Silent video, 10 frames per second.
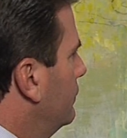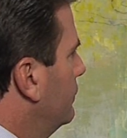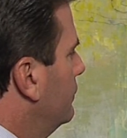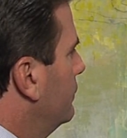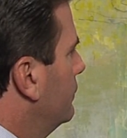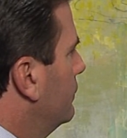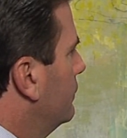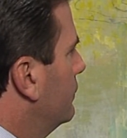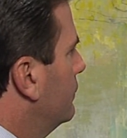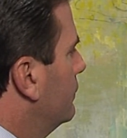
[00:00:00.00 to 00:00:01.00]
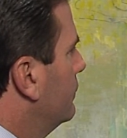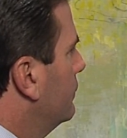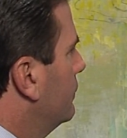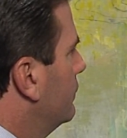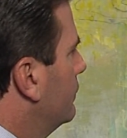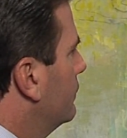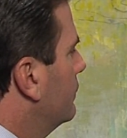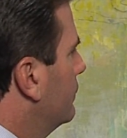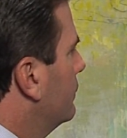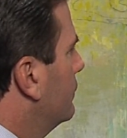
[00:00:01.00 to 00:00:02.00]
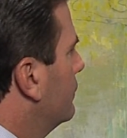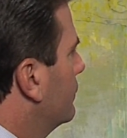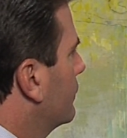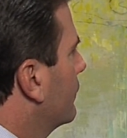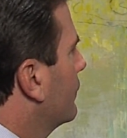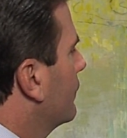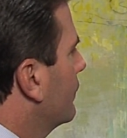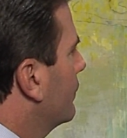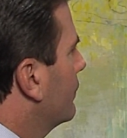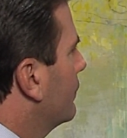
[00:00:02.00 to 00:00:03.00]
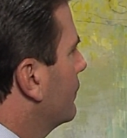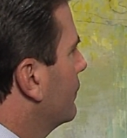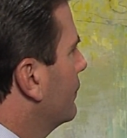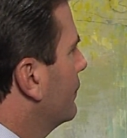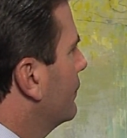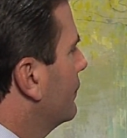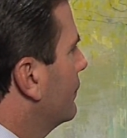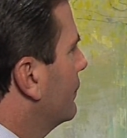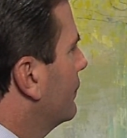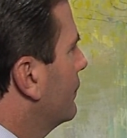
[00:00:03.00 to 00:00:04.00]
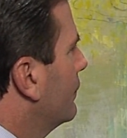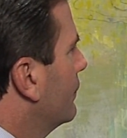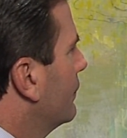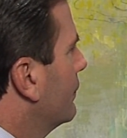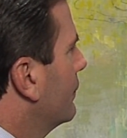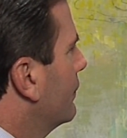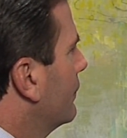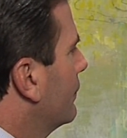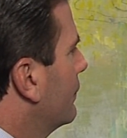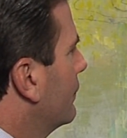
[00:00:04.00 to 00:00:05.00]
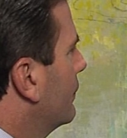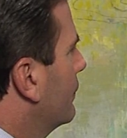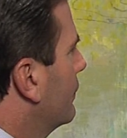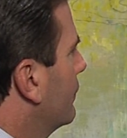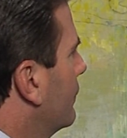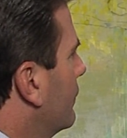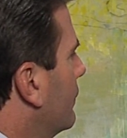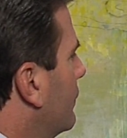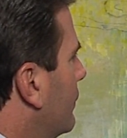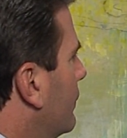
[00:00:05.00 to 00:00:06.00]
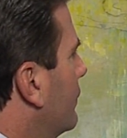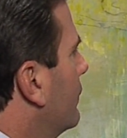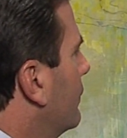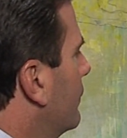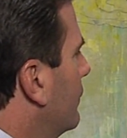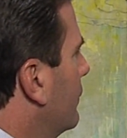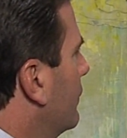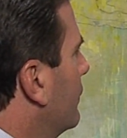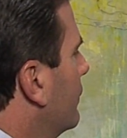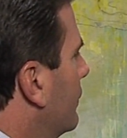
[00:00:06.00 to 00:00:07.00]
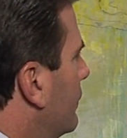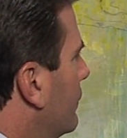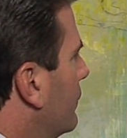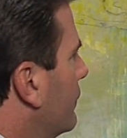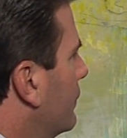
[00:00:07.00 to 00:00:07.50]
The person shown says nothing.